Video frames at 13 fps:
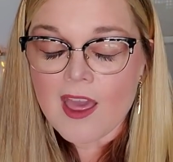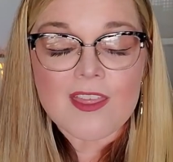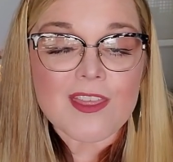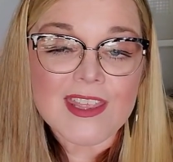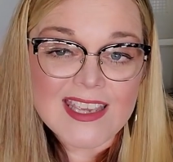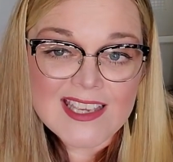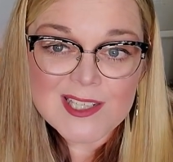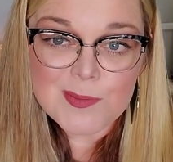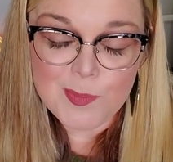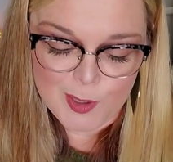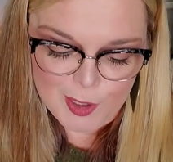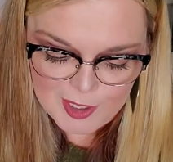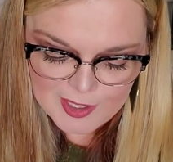These
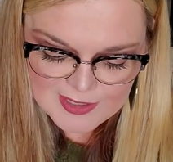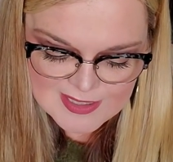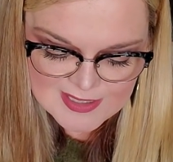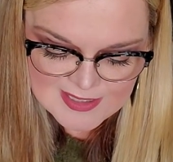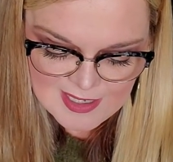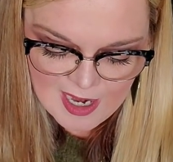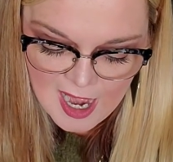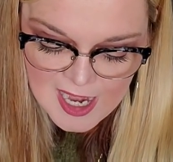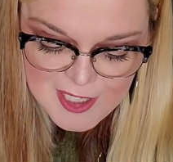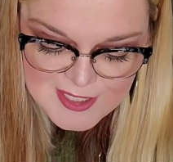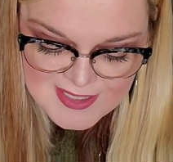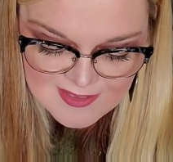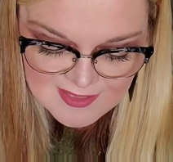books, I
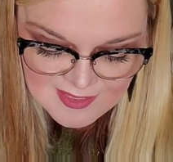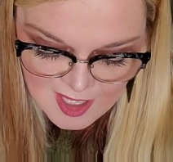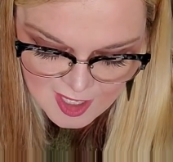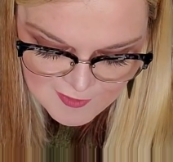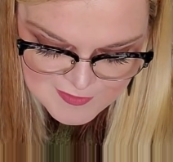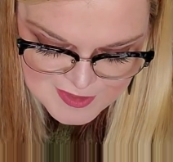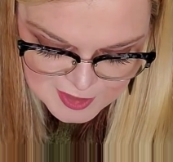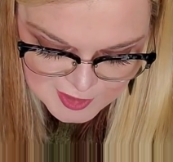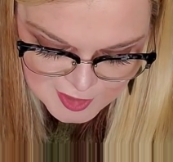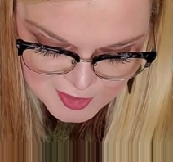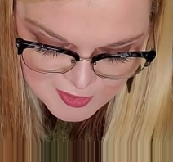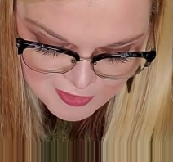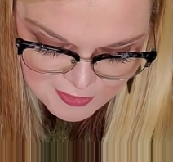just love to
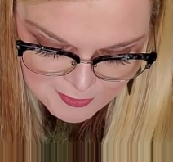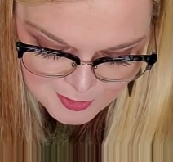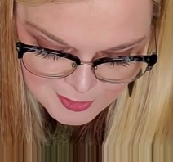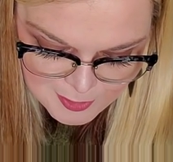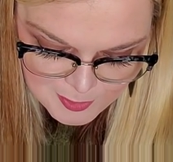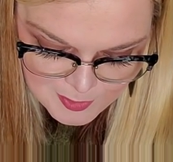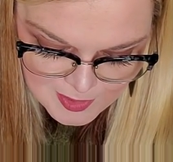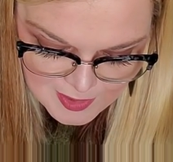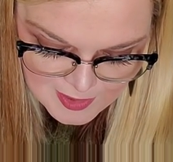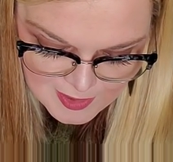look through